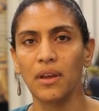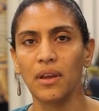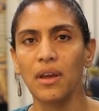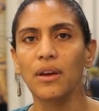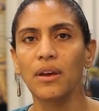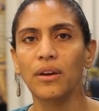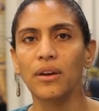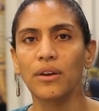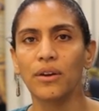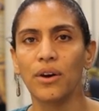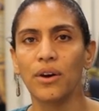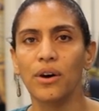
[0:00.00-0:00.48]

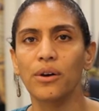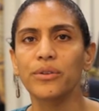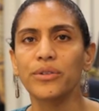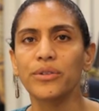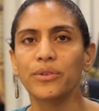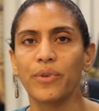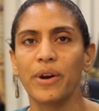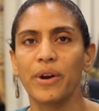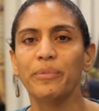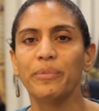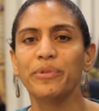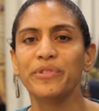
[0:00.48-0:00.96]
Goals
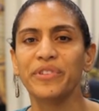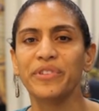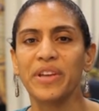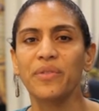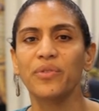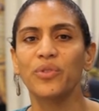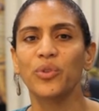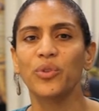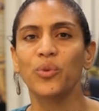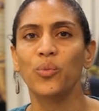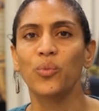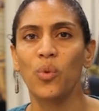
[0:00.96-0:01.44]
represent the
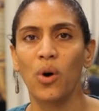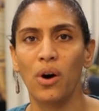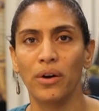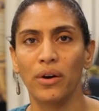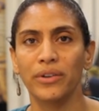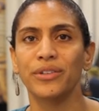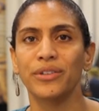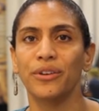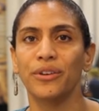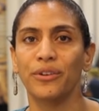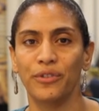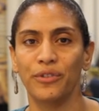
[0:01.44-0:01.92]
what
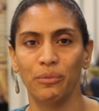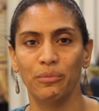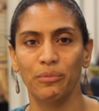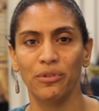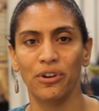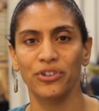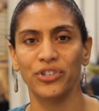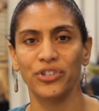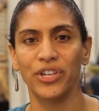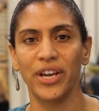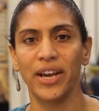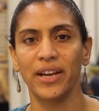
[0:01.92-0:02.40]
of your
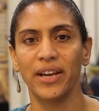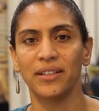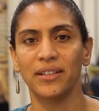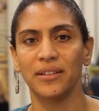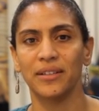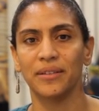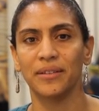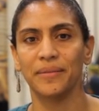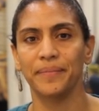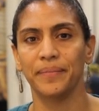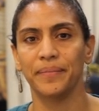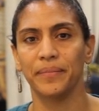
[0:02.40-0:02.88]
project.
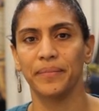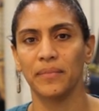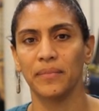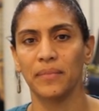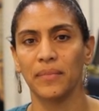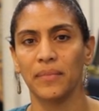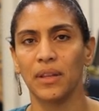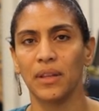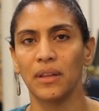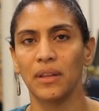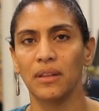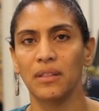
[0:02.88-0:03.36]

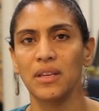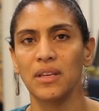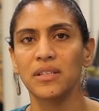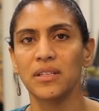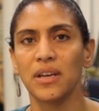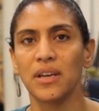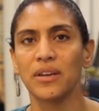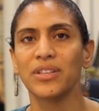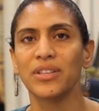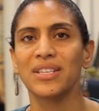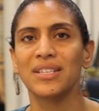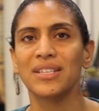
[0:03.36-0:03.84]
These are
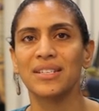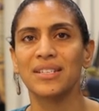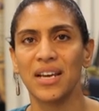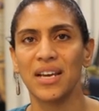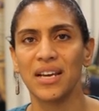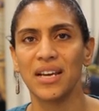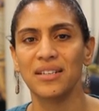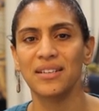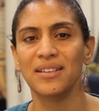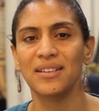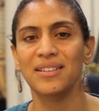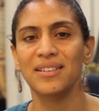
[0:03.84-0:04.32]
the
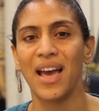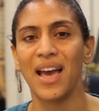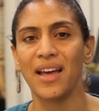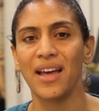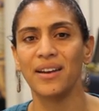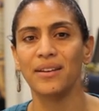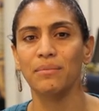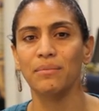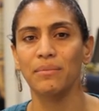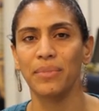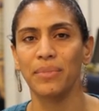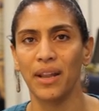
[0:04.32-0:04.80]
stated and
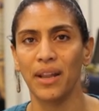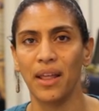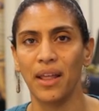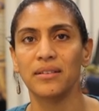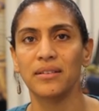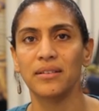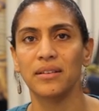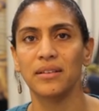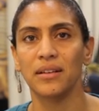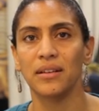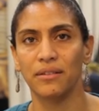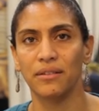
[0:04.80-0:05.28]
implied
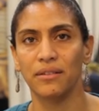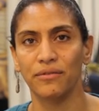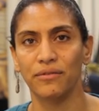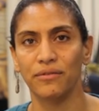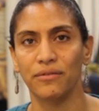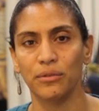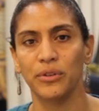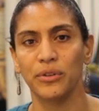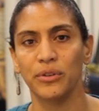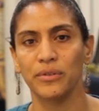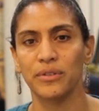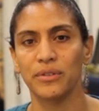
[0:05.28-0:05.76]

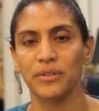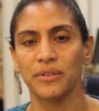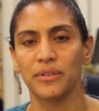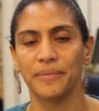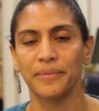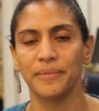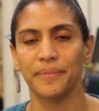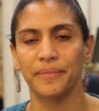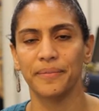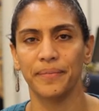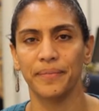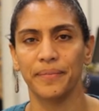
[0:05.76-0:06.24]
deliverables.
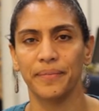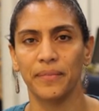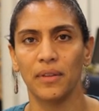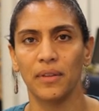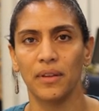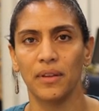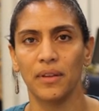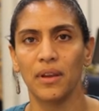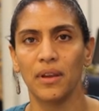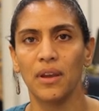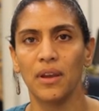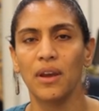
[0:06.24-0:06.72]

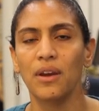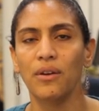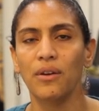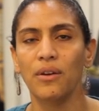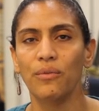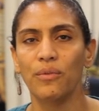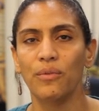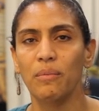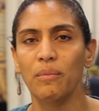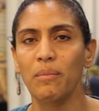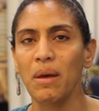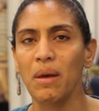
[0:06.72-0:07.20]

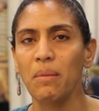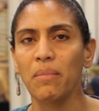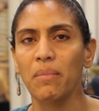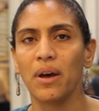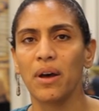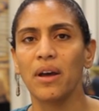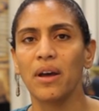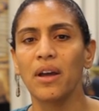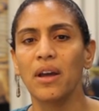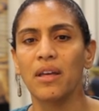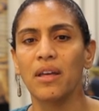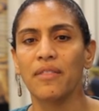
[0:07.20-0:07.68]
Remember
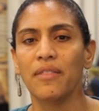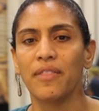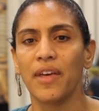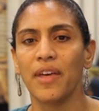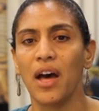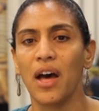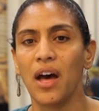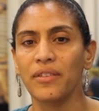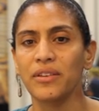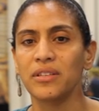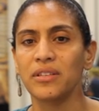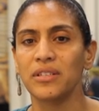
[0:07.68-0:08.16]
that
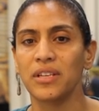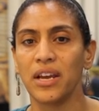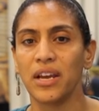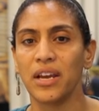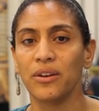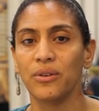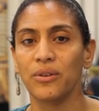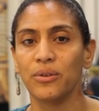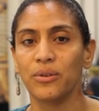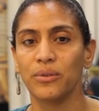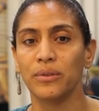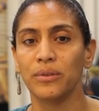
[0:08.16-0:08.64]
other
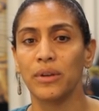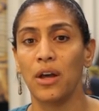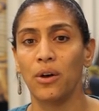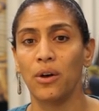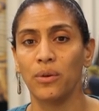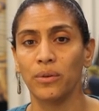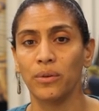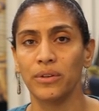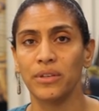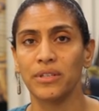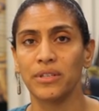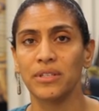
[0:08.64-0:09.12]

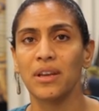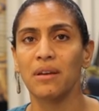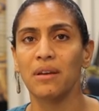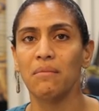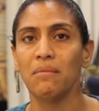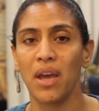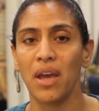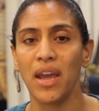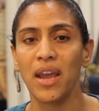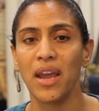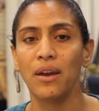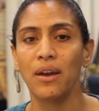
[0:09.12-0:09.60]
stakeholders
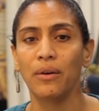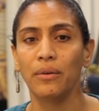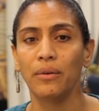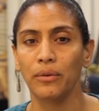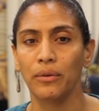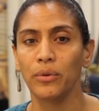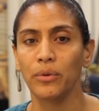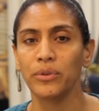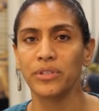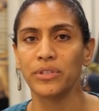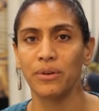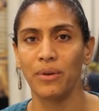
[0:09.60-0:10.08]
may
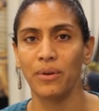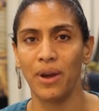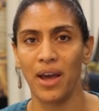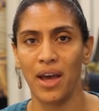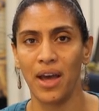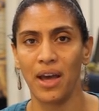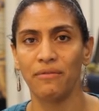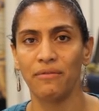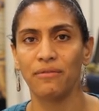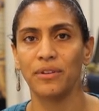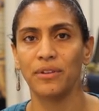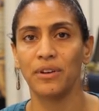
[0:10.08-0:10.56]
also
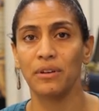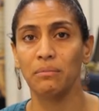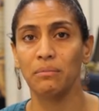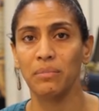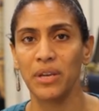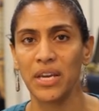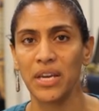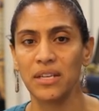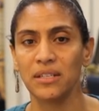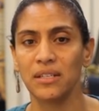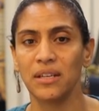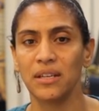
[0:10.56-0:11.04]
have
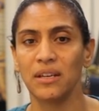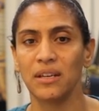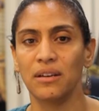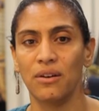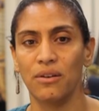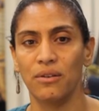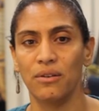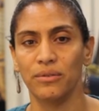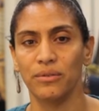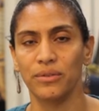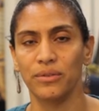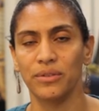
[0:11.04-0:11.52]
competing
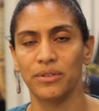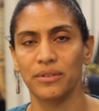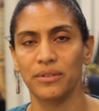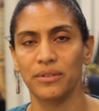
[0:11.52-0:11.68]
goals.